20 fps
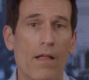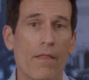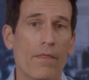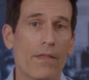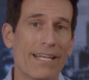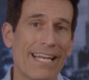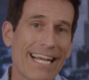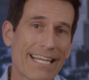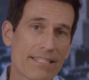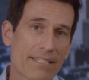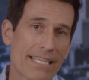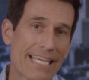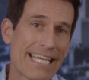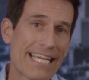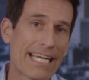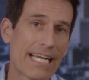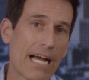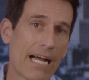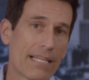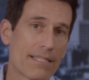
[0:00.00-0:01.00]
The next key
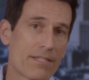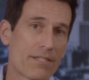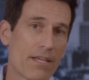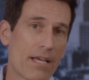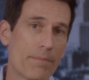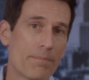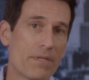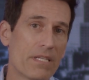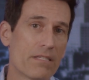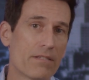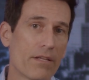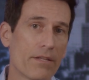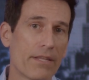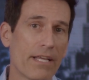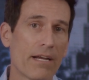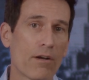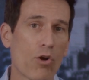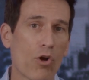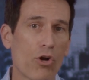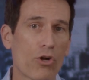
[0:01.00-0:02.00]
concept is that
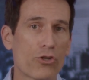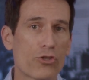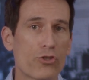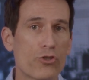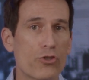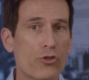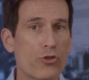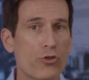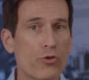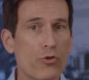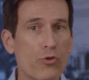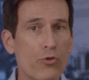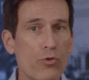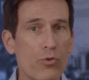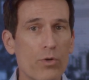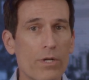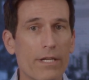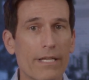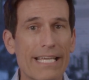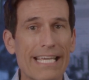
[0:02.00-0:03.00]
there are
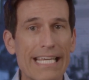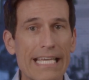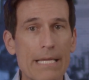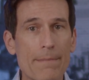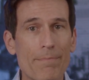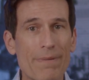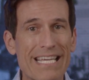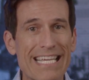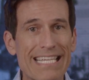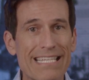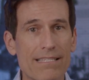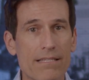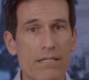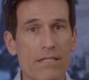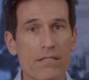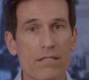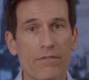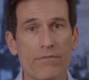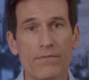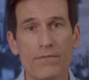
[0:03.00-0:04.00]
two key
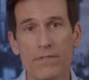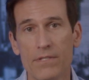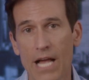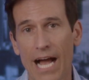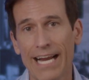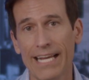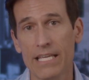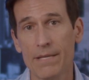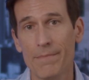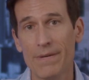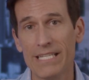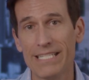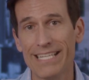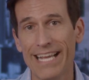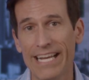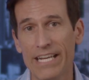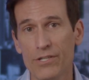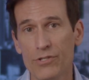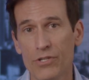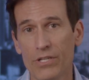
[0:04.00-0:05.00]
pieces of
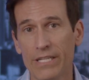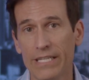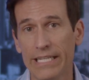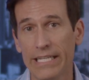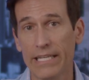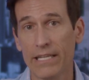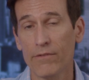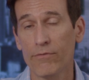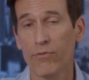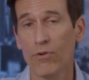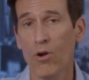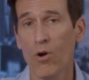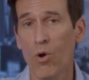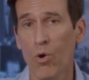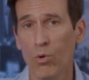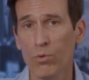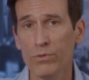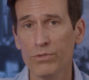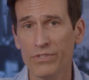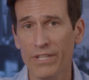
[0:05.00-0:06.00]
documentation needed for a
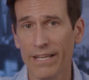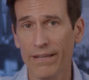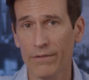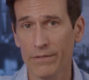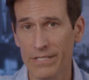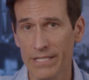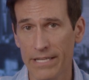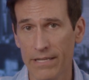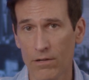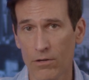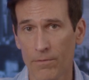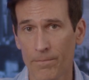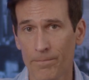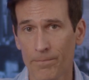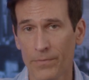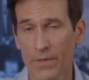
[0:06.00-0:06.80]
wholesale deal.